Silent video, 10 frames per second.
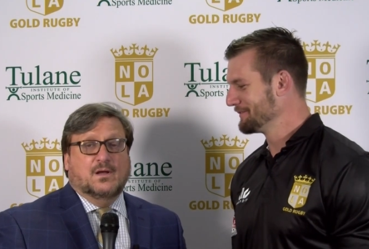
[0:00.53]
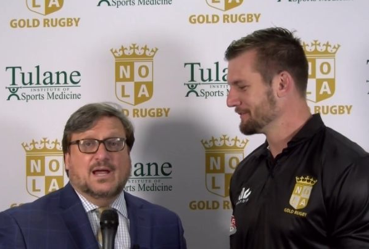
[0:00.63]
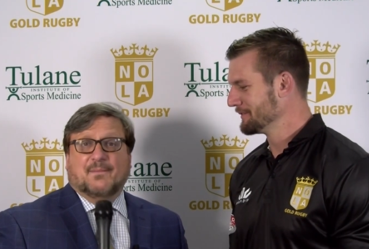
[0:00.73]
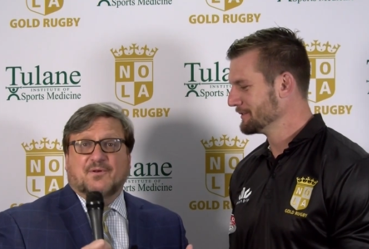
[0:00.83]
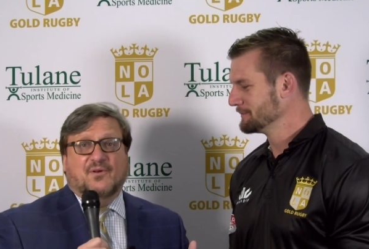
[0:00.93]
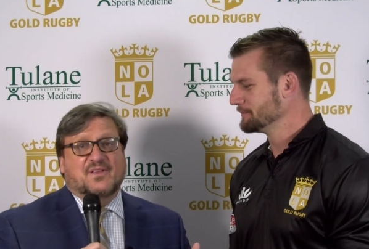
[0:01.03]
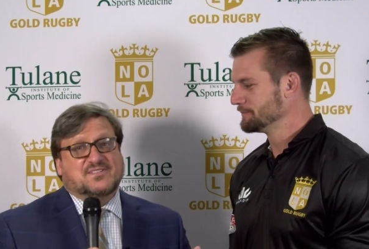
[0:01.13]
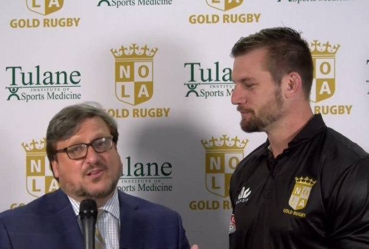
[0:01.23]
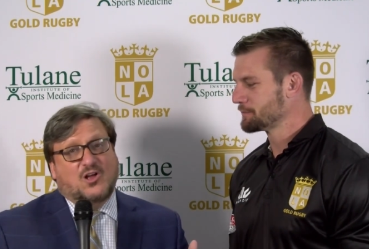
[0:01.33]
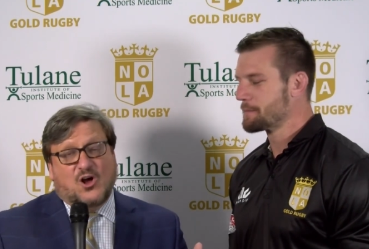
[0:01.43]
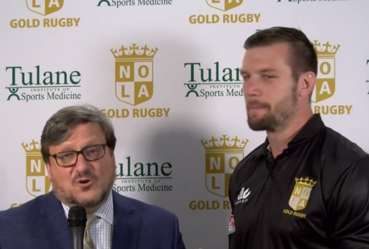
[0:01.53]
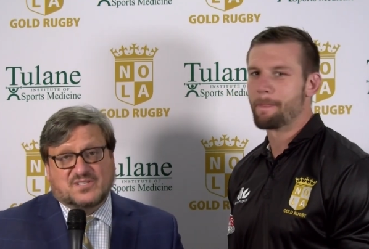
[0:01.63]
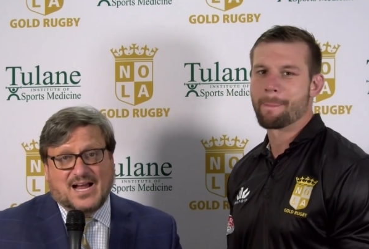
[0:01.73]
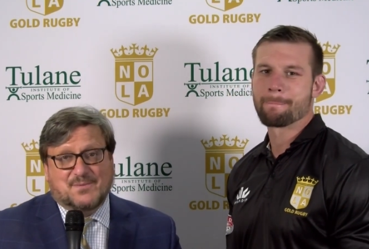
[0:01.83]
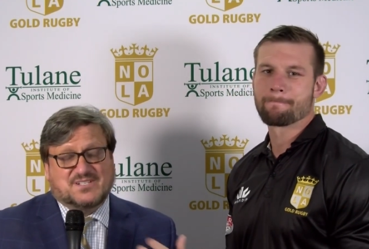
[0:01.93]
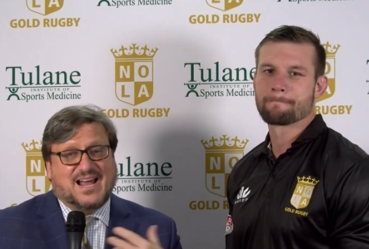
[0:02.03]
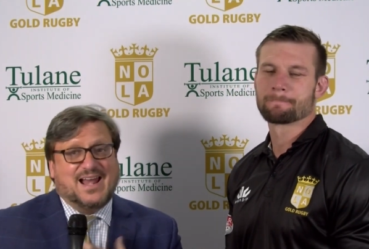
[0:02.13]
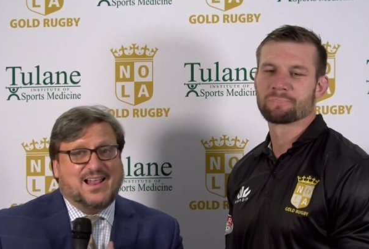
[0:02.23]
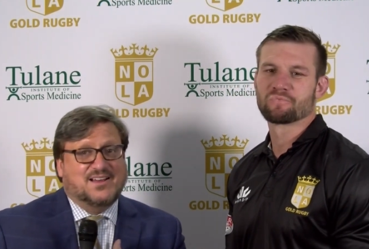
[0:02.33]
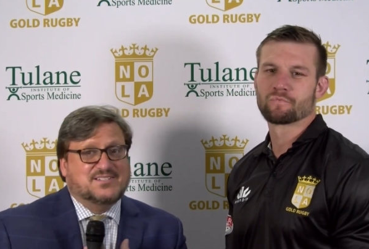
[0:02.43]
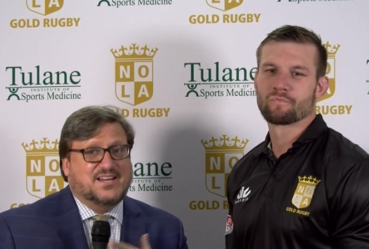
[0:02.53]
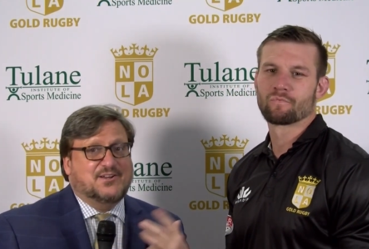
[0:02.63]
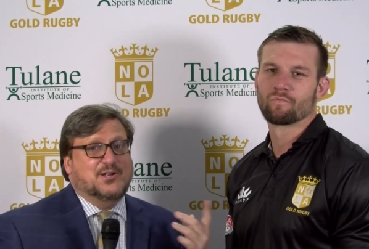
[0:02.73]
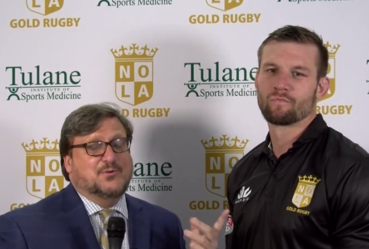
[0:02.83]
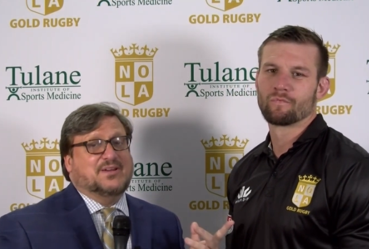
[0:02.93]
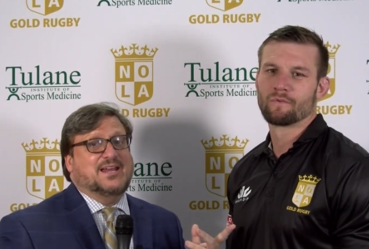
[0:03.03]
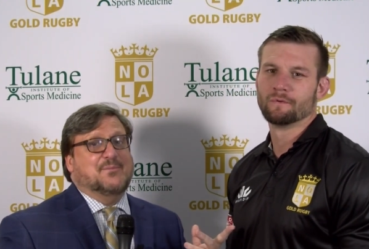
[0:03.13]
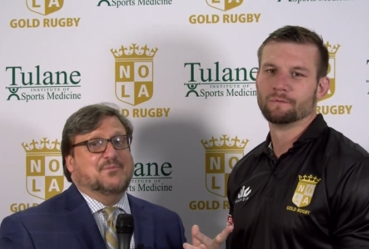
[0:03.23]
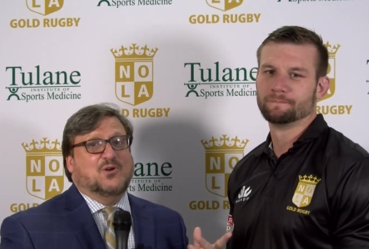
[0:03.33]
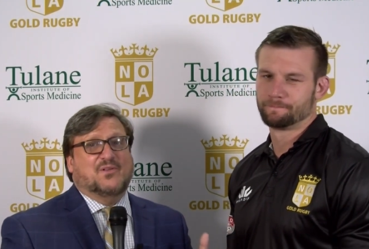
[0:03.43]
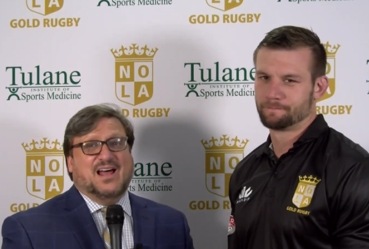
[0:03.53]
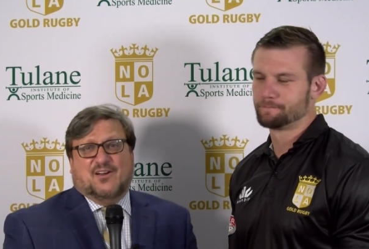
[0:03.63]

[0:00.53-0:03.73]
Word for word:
Speaker 1: Hey, I've been doing this a long time. Scott Alexander here with Cam Dolan. I